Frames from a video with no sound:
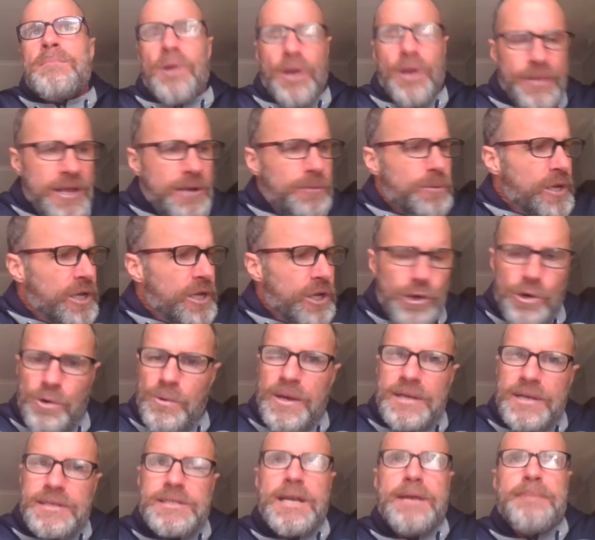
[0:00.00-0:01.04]
But I think we can
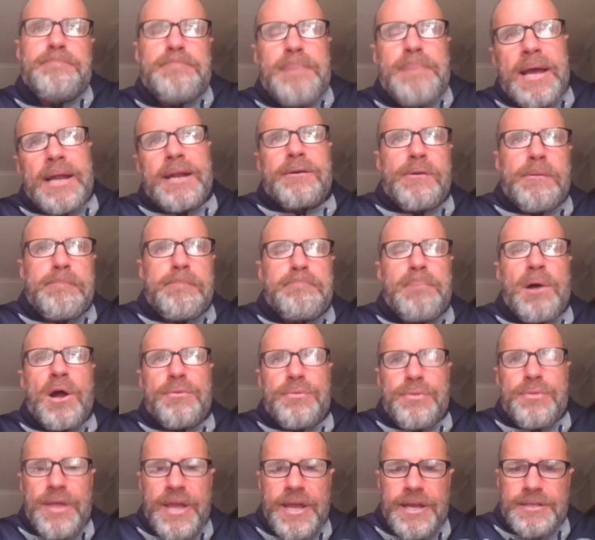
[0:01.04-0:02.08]
always get better at
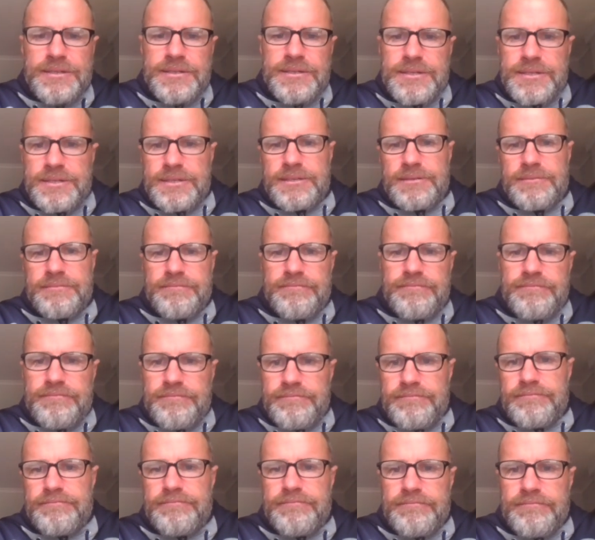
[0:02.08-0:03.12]
both ends.
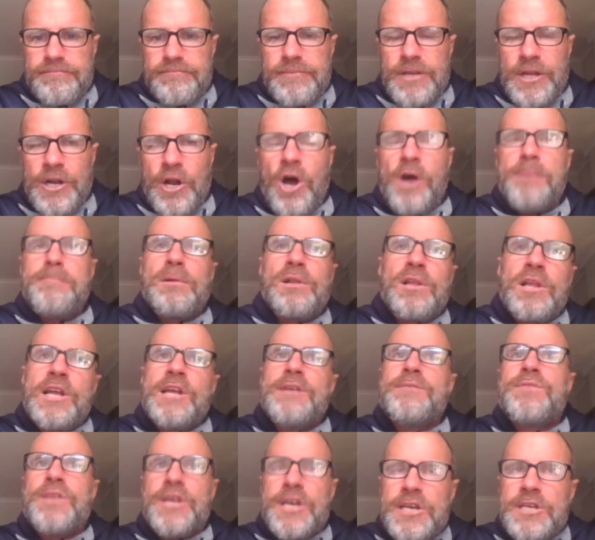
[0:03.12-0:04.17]
And I
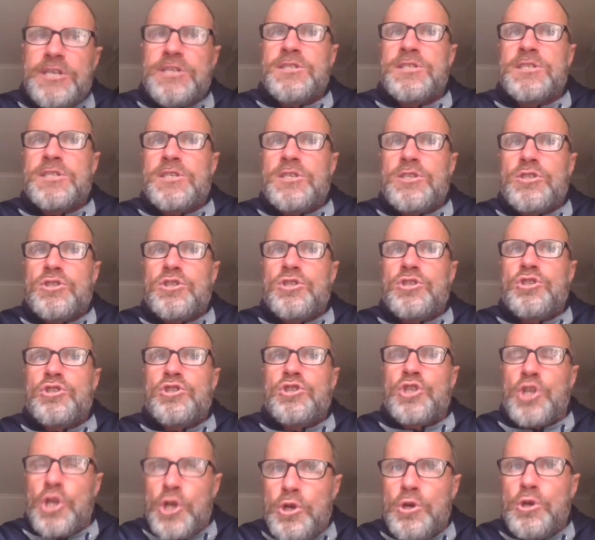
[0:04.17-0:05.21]
believe these
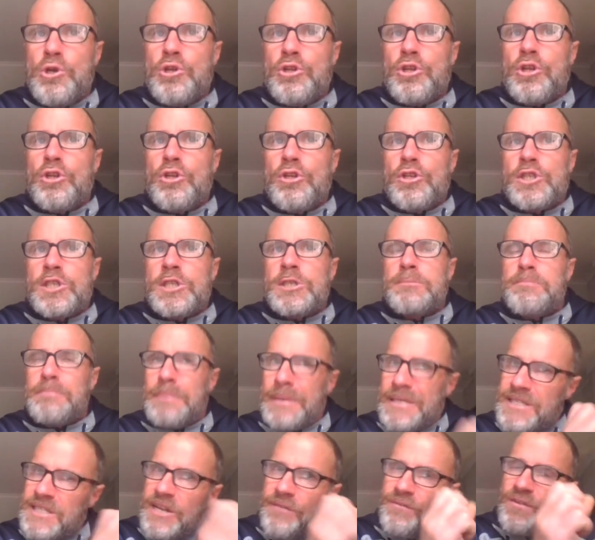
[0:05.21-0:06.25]
two
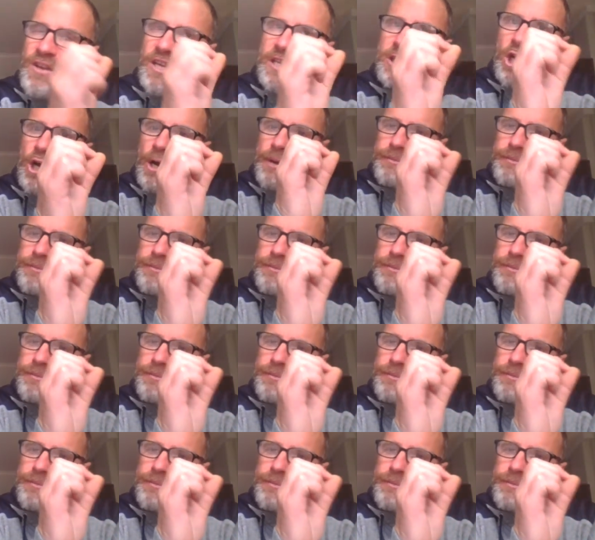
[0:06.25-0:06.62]
specific